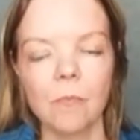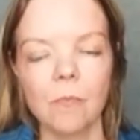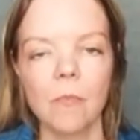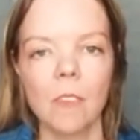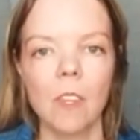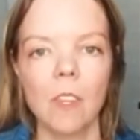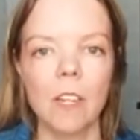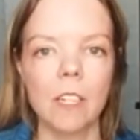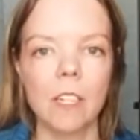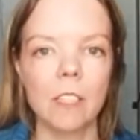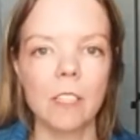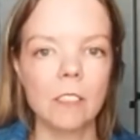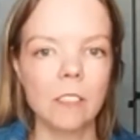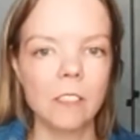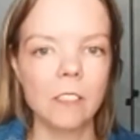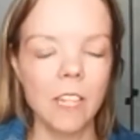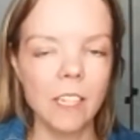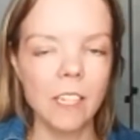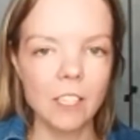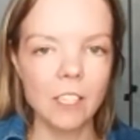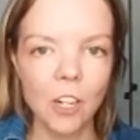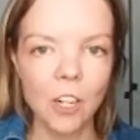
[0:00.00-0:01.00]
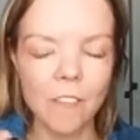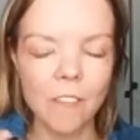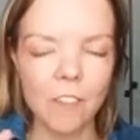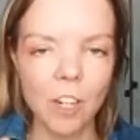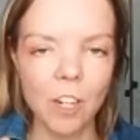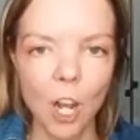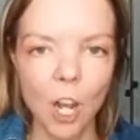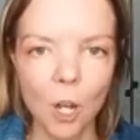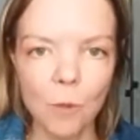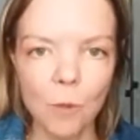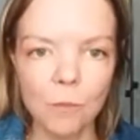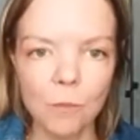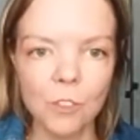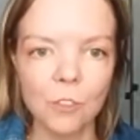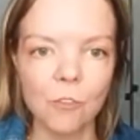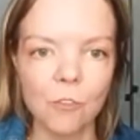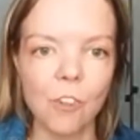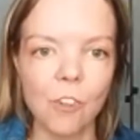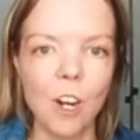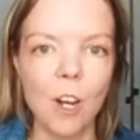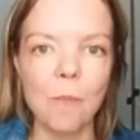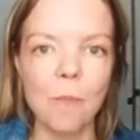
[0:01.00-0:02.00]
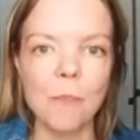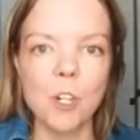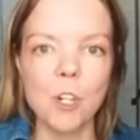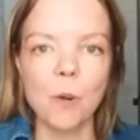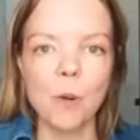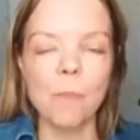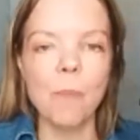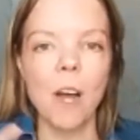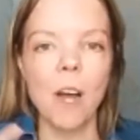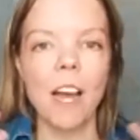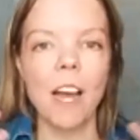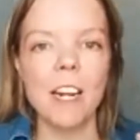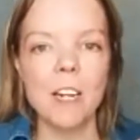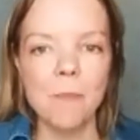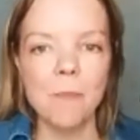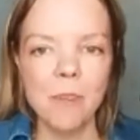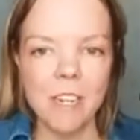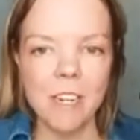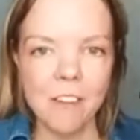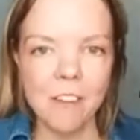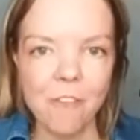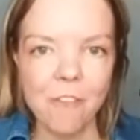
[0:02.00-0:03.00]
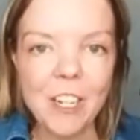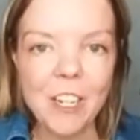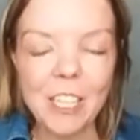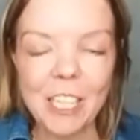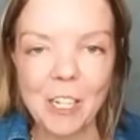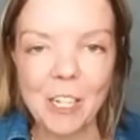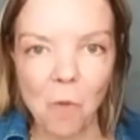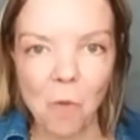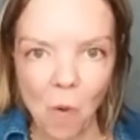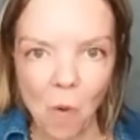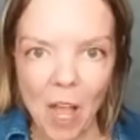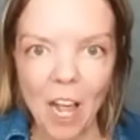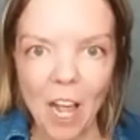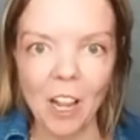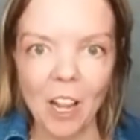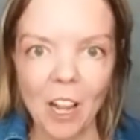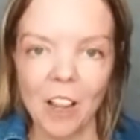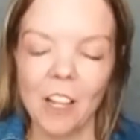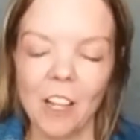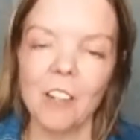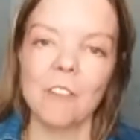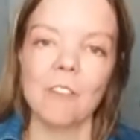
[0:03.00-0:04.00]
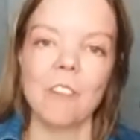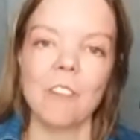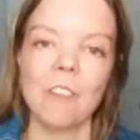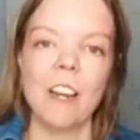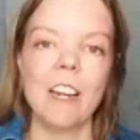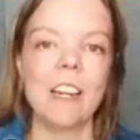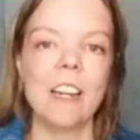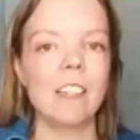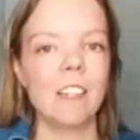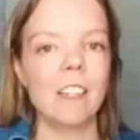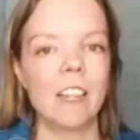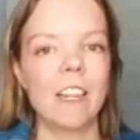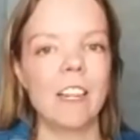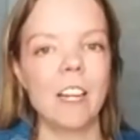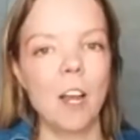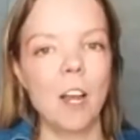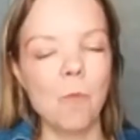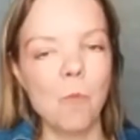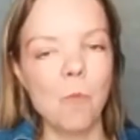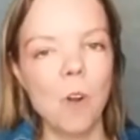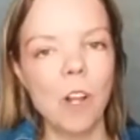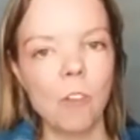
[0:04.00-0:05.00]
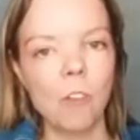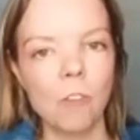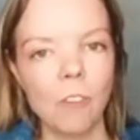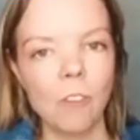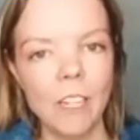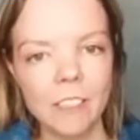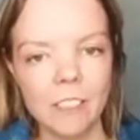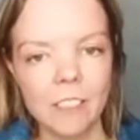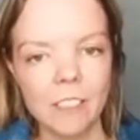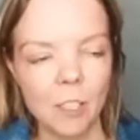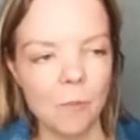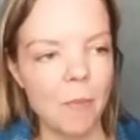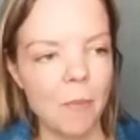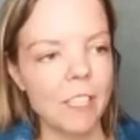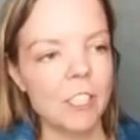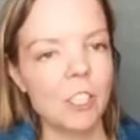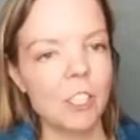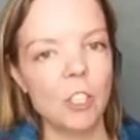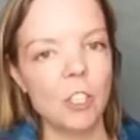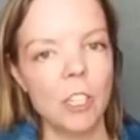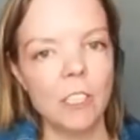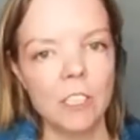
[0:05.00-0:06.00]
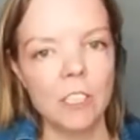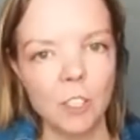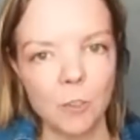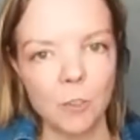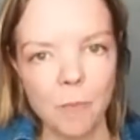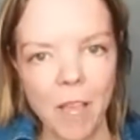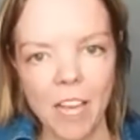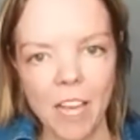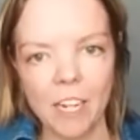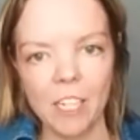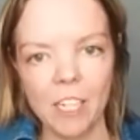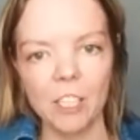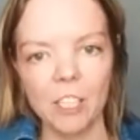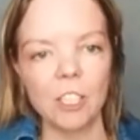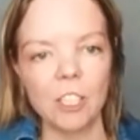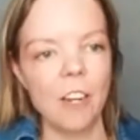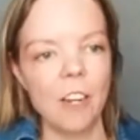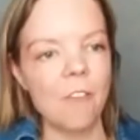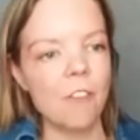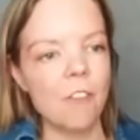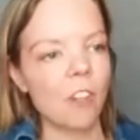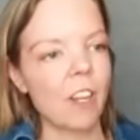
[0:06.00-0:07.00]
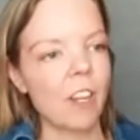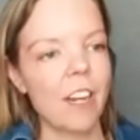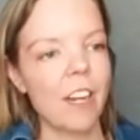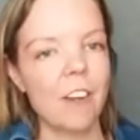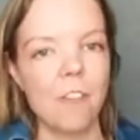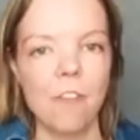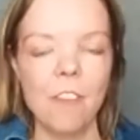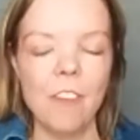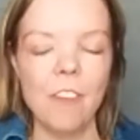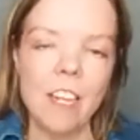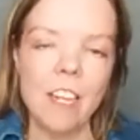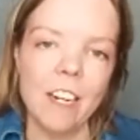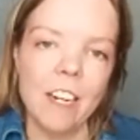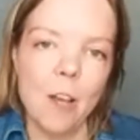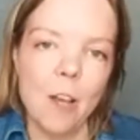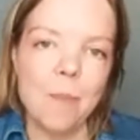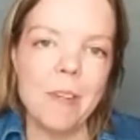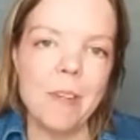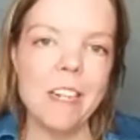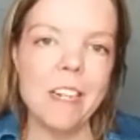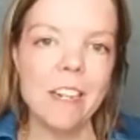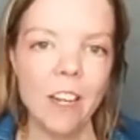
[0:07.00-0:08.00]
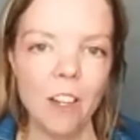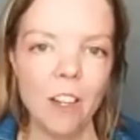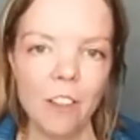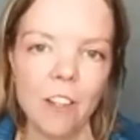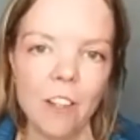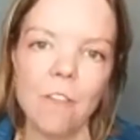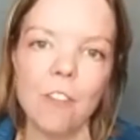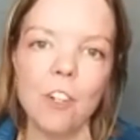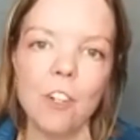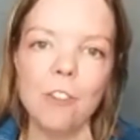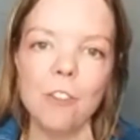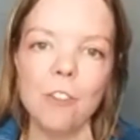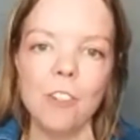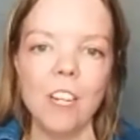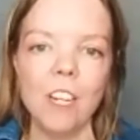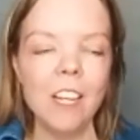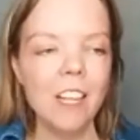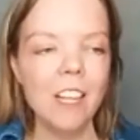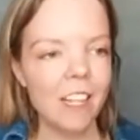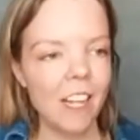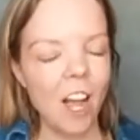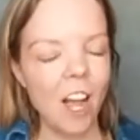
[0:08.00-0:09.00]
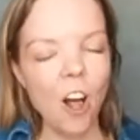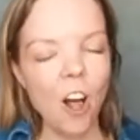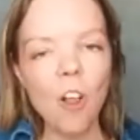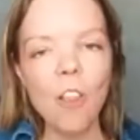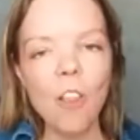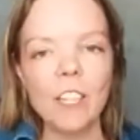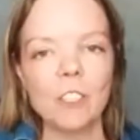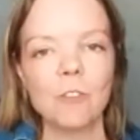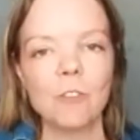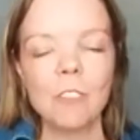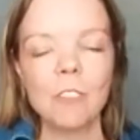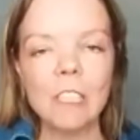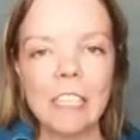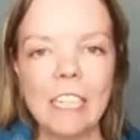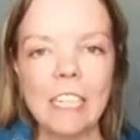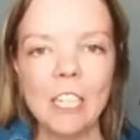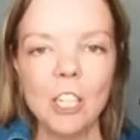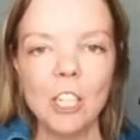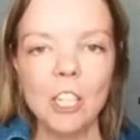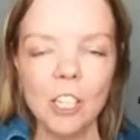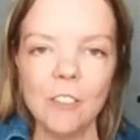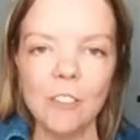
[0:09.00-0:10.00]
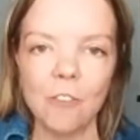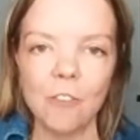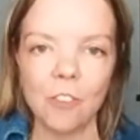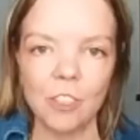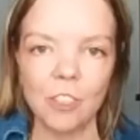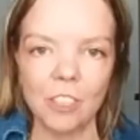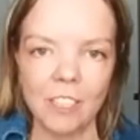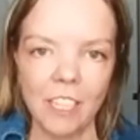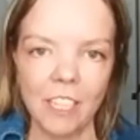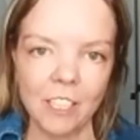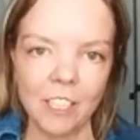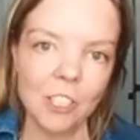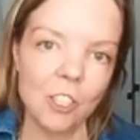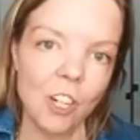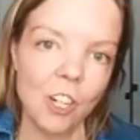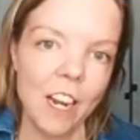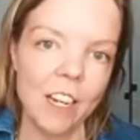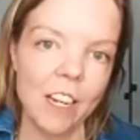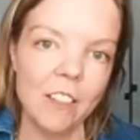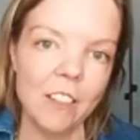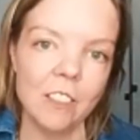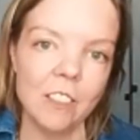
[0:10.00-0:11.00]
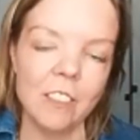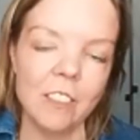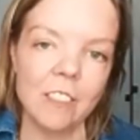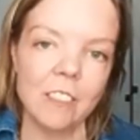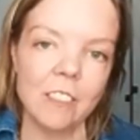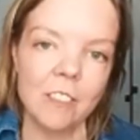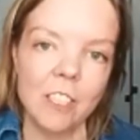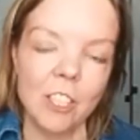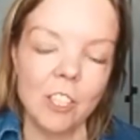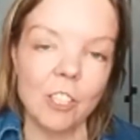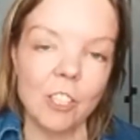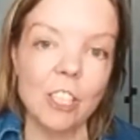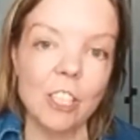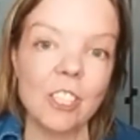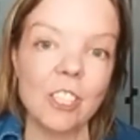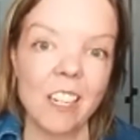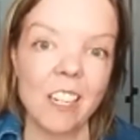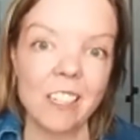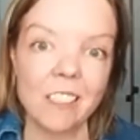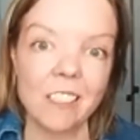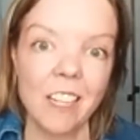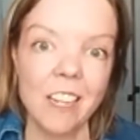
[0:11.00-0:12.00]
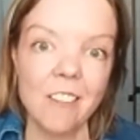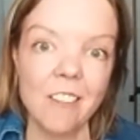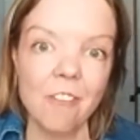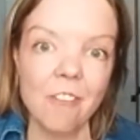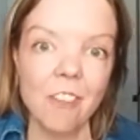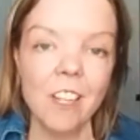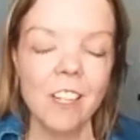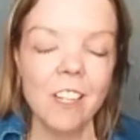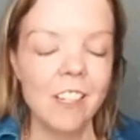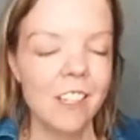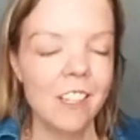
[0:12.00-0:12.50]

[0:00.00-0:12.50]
Like mm. sex drive comes from your body being feeling well right? Like I'm well rested, my stress is managed, I feel kind of fit, and I'm eating healthy food. All yeah. that's really good for sex drives and you know your sex life.